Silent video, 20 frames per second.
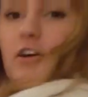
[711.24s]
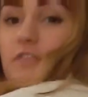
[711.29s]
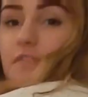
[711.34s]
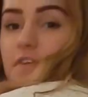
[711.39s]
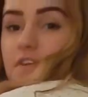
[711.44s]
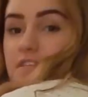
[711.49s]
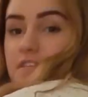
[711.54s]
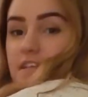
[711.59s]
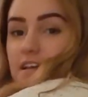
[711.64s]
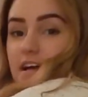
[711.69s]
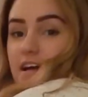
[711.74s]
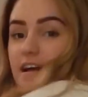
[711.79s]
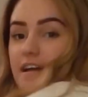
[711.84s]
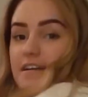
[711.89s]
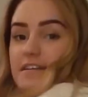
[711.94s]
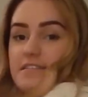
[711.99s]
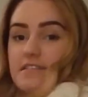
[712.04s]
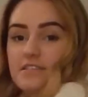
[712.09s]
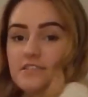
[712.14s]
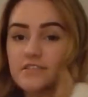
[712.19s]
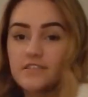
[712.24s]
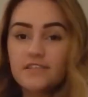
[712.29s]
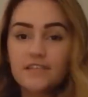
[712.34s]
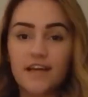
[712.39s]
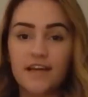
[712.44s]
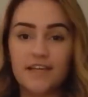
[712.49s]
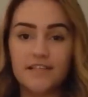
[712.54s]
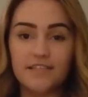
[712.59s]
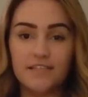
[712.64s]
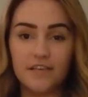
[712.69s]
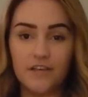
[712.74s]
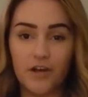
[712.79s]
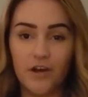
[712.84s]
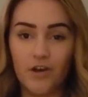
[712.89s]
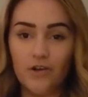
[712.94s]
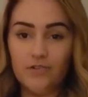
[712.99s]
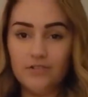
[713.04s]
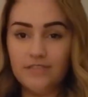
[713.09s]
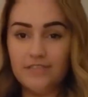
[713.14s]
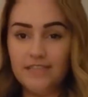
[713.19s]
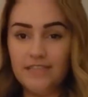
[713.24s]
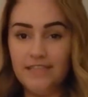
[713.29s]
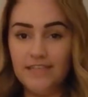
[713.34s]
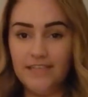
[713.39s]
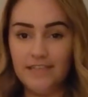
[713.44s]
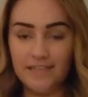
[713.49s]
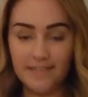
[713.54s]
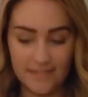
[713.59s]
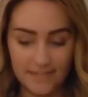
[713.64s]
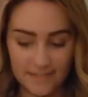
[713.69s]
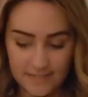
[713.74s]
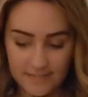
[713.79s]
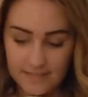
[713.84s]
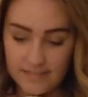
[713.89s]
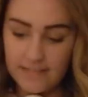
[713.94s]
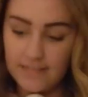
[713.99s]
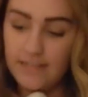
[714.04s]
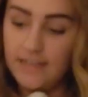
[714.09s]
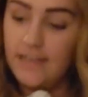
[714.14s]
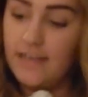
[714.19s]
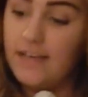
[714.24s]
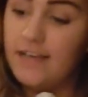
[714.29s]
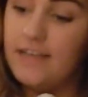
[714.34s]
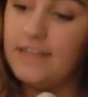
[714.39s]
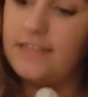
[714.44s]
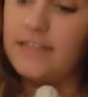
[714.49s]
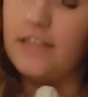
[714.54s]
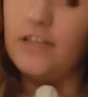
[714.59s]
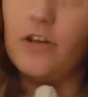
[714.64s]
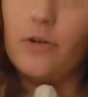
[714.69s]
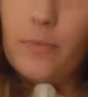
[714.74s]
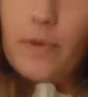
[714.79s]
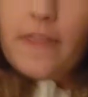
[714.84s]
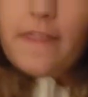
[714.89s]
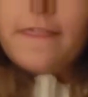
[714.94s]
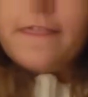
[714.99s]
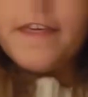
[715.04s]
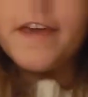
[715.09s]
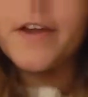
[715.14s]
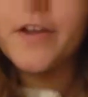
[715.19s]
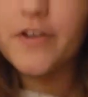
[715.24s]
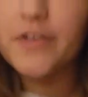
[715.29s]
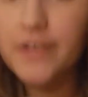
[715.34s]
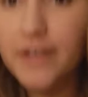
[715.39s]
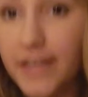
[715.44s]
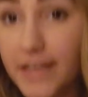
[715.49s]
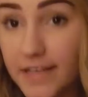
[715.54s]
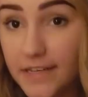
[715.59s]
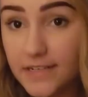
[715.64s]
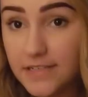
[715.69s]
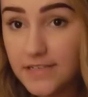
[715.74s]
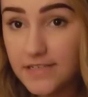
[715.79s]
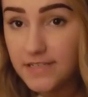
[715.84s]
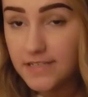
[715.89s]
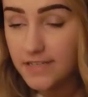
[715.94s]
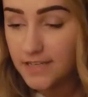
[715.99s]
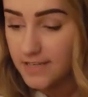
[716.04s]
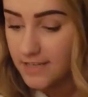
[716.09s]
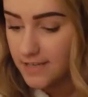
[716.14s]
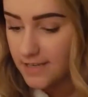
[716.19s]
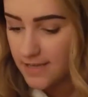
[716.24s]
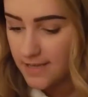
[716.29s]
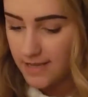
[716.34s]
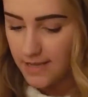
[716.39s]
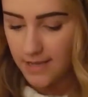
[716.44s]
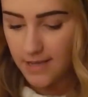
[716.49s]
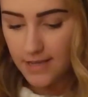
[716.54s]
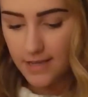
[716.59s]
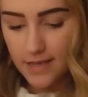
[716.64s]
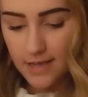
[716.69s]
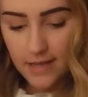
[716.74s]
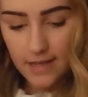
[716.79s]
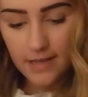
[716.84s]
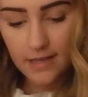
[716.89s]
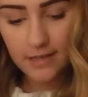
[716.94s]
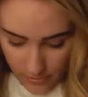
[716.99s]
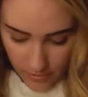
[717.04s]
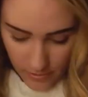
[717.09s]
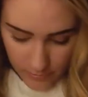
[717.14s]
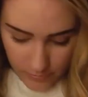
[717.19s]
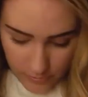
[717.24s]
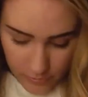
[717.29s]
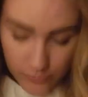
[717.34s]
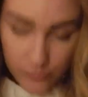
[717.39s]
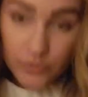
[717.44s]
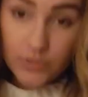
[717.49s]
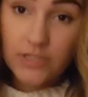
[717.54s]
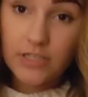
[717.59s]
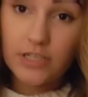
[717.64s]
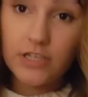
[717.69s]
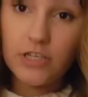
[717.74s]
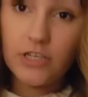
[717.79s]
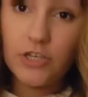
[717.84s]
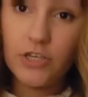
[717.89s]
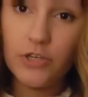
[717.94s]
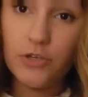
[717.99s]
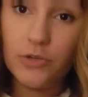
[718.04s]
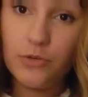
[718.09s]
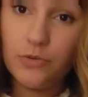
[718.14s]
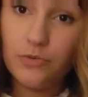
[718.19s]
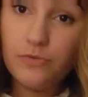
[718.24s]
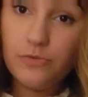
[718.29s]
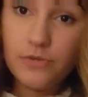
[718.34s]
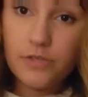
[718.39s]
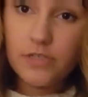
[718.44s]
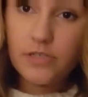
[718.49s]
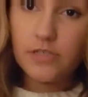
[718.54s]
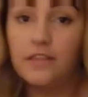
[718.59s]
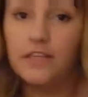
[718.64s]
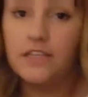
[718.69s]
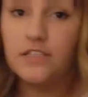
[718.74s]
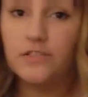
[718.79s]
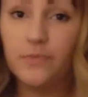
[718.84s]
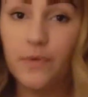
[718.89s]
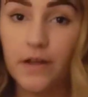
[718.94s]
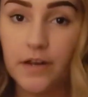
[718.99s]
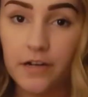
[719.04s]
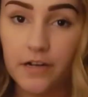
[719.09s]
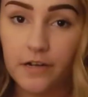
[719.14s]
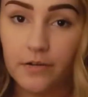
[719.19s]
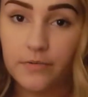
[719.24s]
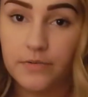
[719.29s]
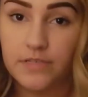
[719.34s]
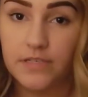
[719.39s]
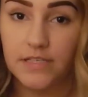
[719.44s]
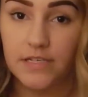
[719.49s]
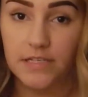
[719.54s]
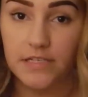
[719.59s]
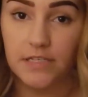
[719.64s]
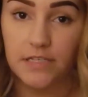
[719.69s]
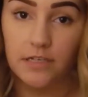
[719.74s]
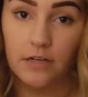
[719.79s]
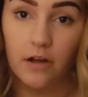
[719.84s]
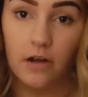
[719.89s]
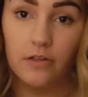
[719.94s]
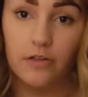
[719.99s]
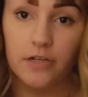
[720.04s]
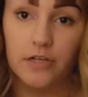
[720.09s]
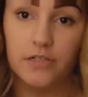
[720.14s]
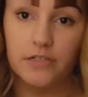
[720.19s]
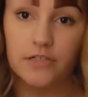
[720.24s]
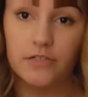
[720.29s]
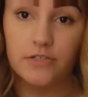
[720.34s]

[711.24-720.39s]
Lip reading: oversized and just nice and cozy. It's a little bit thicker knit. Thought it was really cute. This sweater was $60,